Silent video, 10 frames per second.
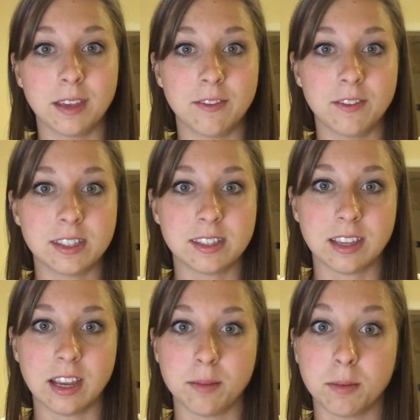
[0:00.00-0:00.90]
If it's
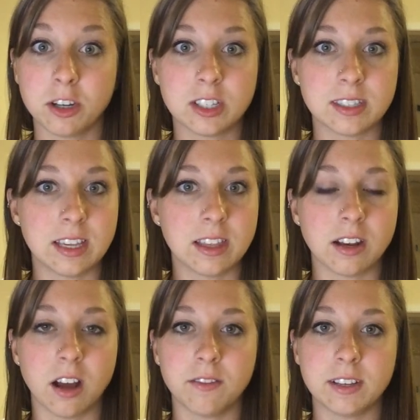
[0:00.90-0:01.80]
an emergency,
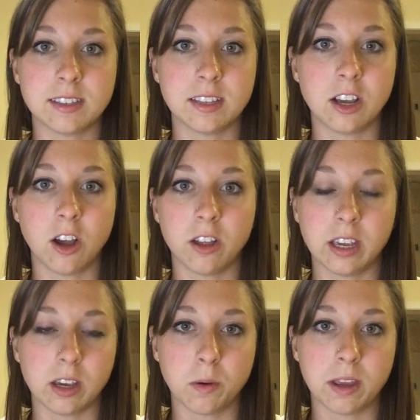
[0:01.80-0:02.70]
then obviously
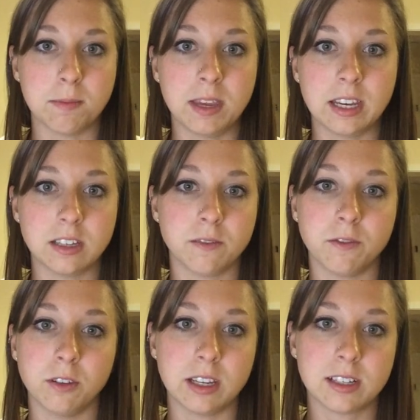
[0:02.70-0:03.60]
calling a quick meeting to
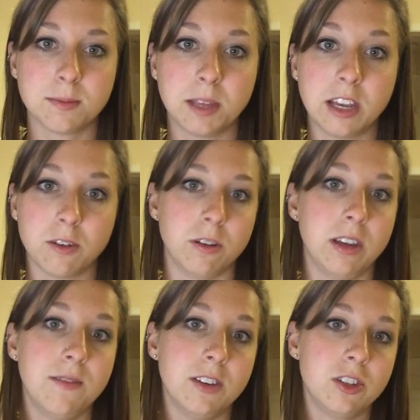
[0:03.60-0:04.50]
fully explain or
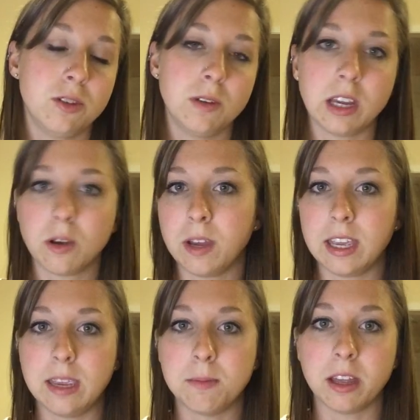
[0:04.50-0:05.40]
even shooting a
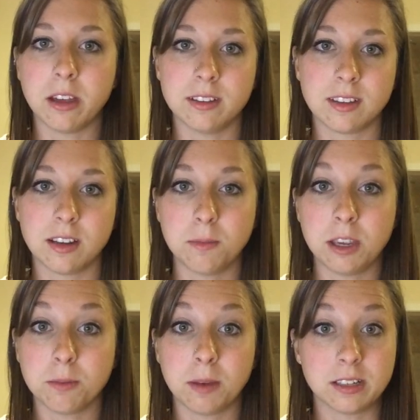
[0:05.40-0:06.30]
quick email is going to be
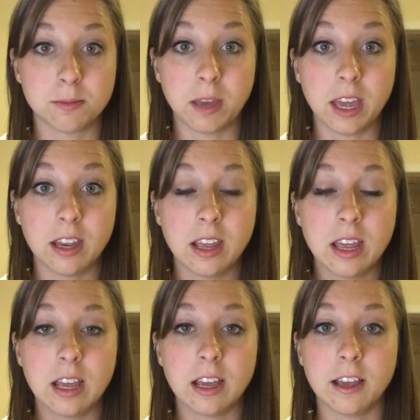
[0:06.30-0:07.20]
your best bet.
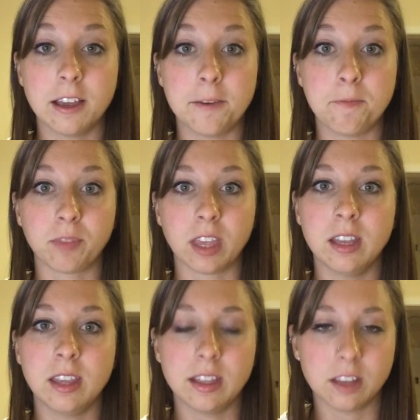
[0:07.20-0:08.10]

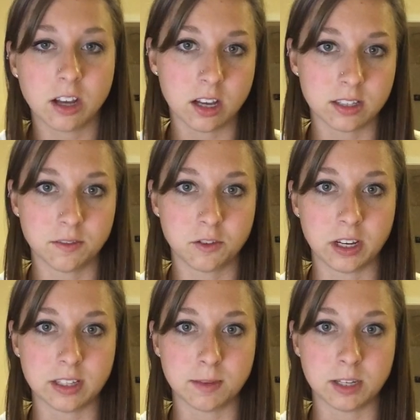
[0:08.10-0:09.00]
And then the cost of
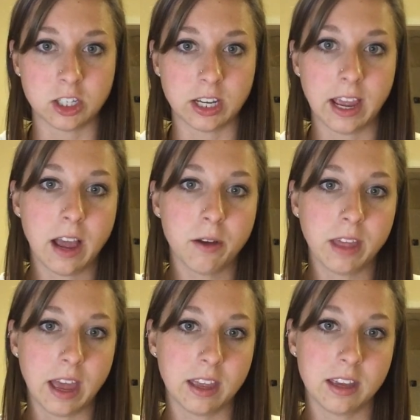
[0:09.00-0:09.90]
transmission, how
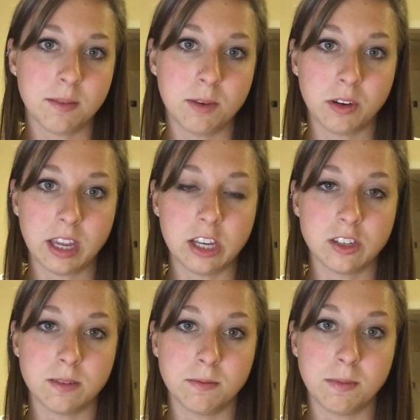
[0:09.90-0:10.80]
that
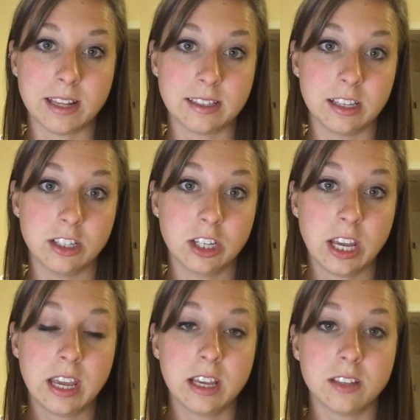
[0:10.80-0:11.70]
communication message
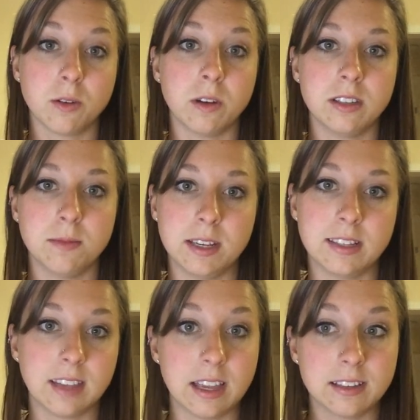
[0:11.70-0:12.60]
is going to be
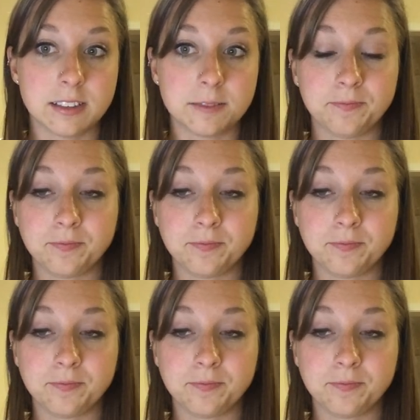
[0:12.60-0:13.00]
sent.